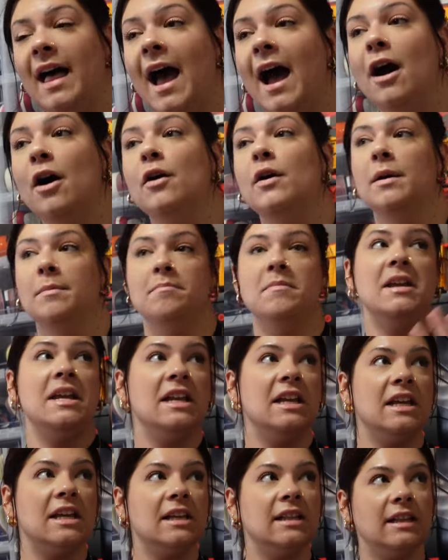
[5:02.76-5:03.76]
out
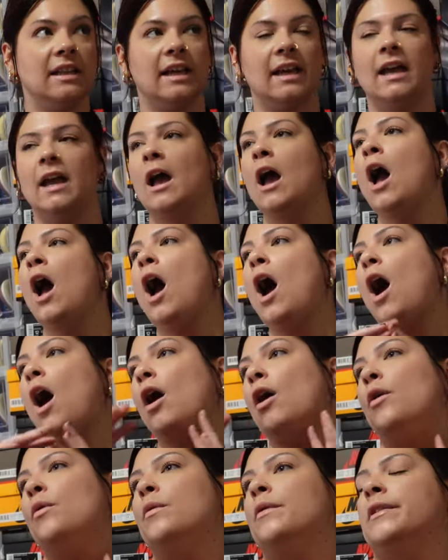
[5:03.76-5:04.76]
immediately.
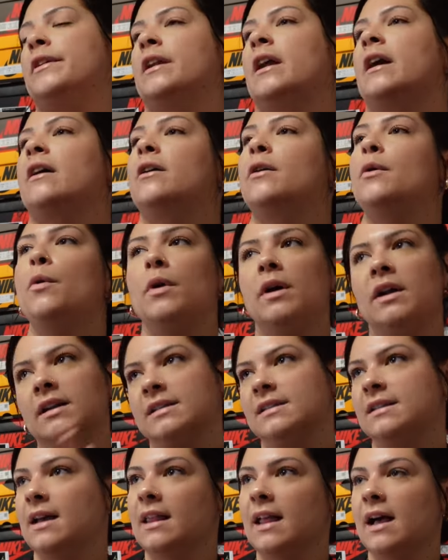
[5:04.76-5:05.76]
Oh, well, they're not going to
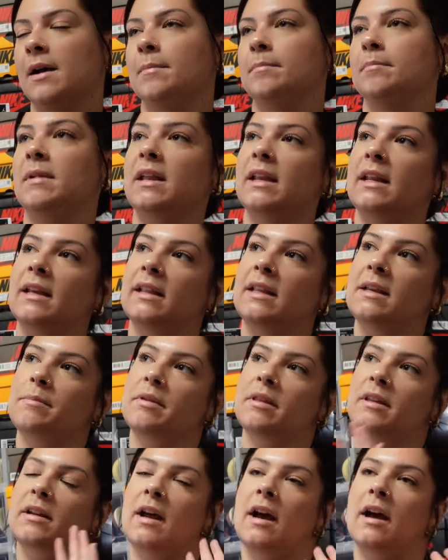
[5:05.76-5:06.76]
sell out immediately,
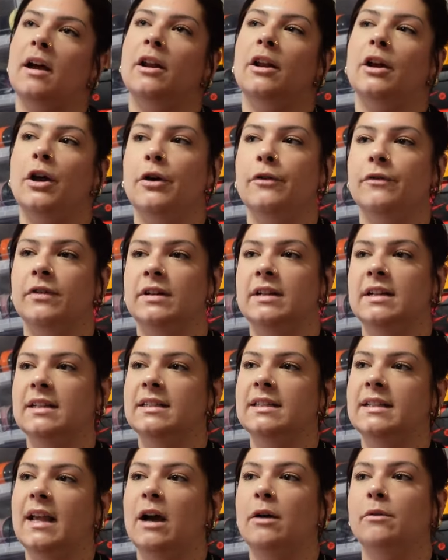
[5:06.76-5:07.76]
but they're not going to go for
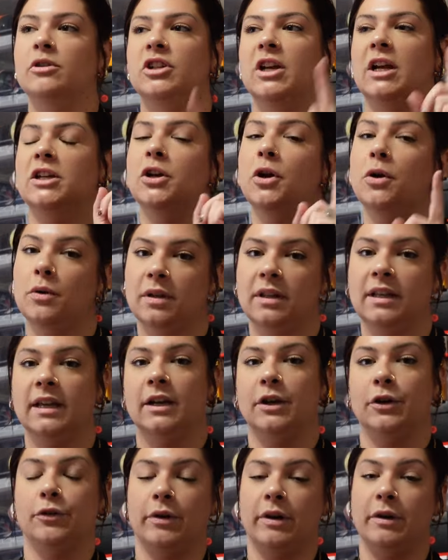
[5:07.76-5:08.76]
discount, which I totally
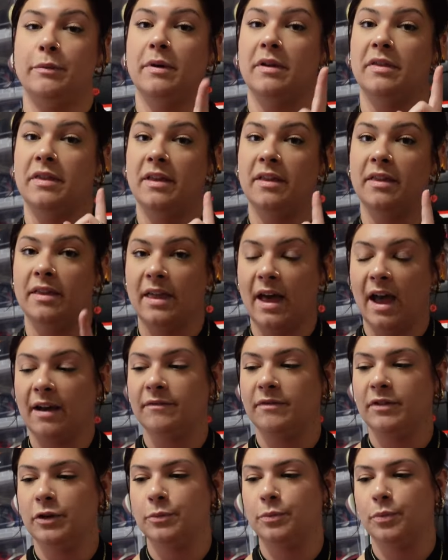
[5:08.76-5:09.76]
agree with
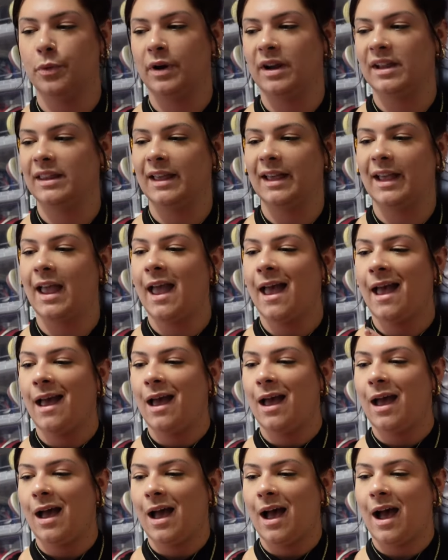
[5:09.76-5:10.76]
that viewpoint. Like,
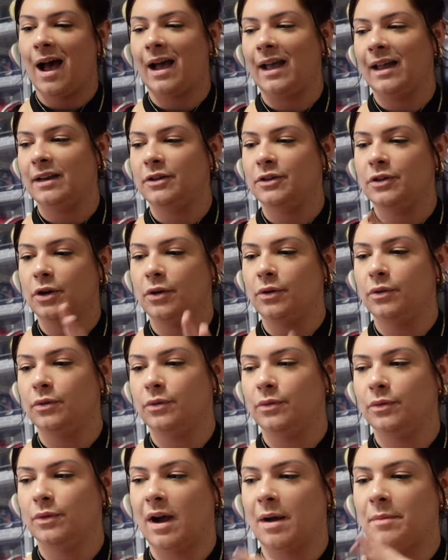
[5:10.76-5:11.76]
I
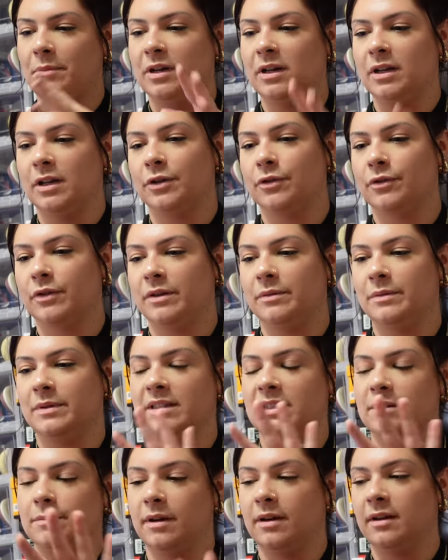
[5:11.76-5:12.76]
don't, I'm going to agree with
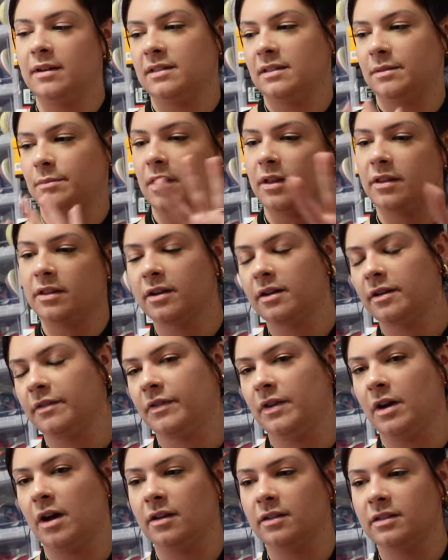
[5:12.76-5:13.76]
some, uh, some other of
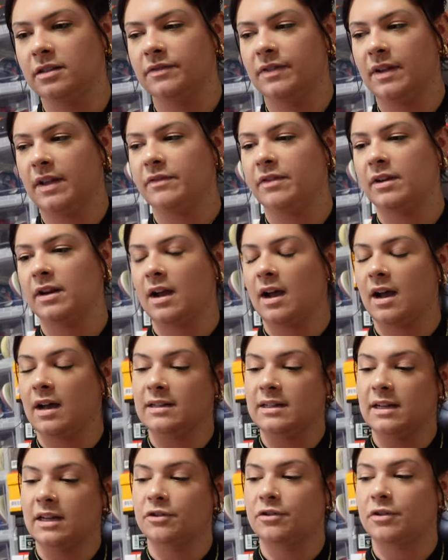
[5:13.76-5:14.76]
y'all's favorite
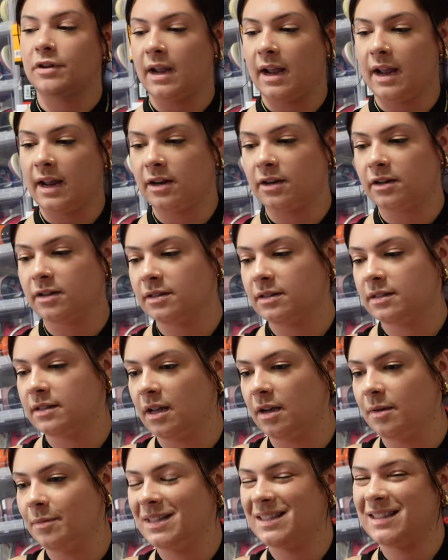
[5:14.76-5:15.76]
content creators,
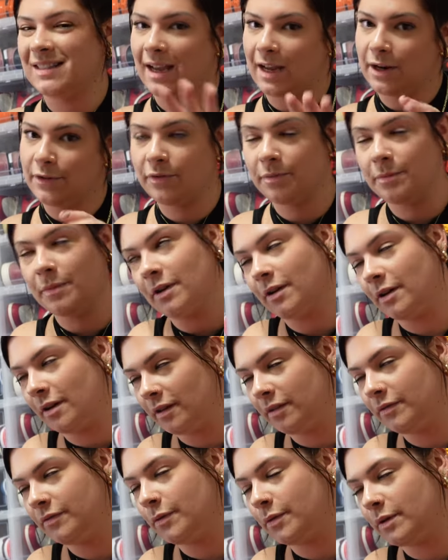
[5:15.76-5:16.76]
um, aside from your
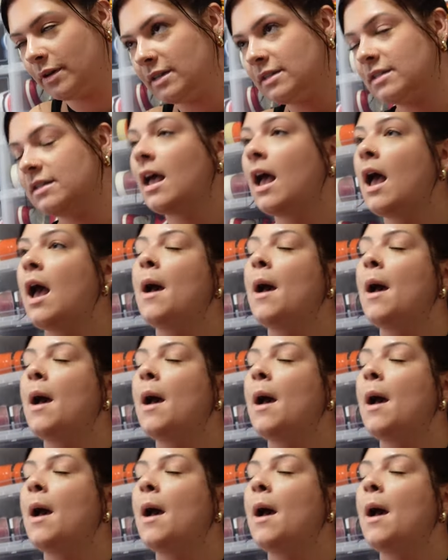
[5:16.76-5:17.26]
girl, of course.